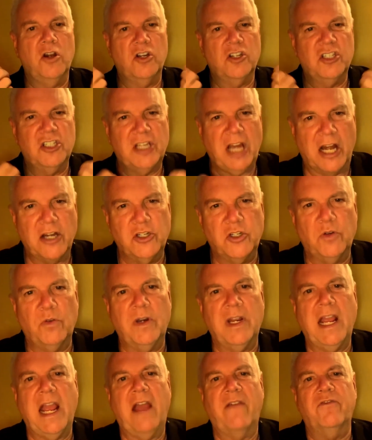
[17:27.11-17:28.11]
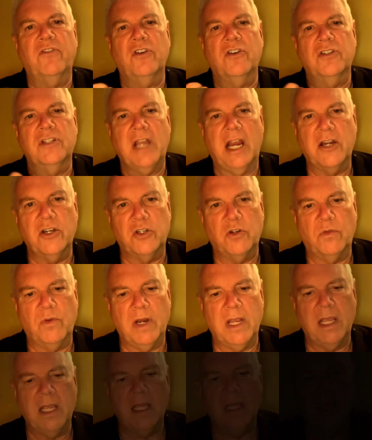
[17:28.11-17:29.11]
century after century.